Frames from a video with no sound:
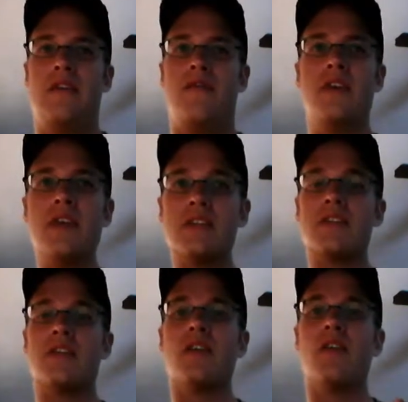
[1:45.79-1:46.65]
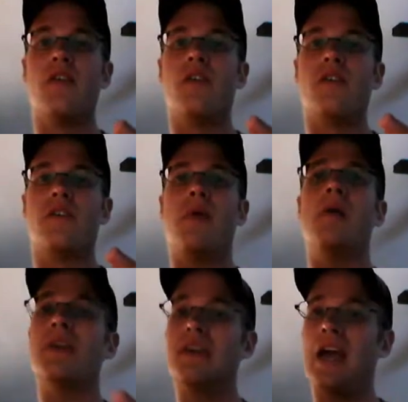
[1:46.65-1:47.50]
The
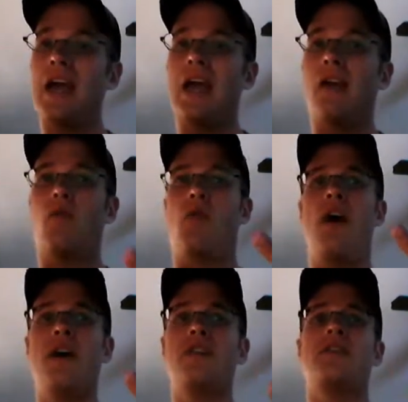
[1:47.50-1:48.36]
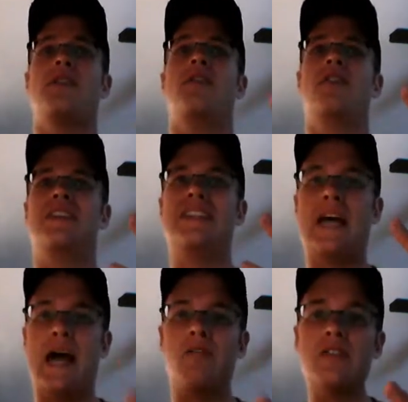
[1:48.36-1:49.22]
public gate was the
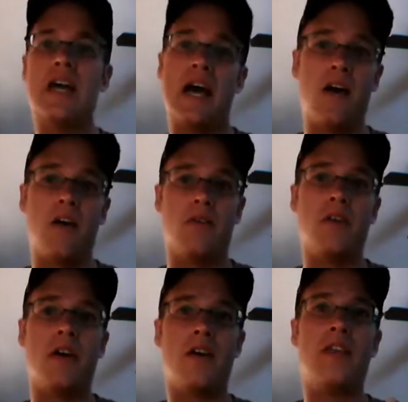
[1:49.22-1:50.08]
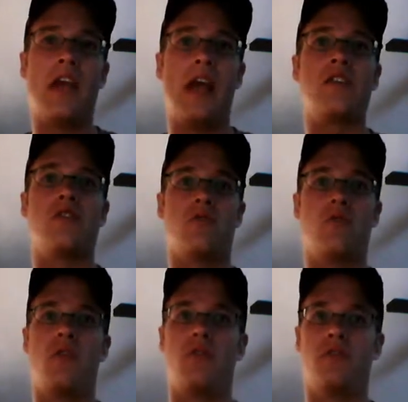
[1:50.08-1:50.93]
downtown of the
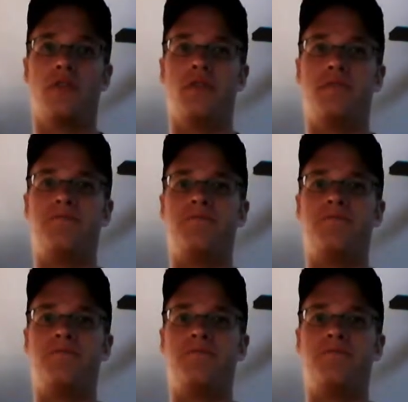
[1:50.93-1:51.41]
ancient world.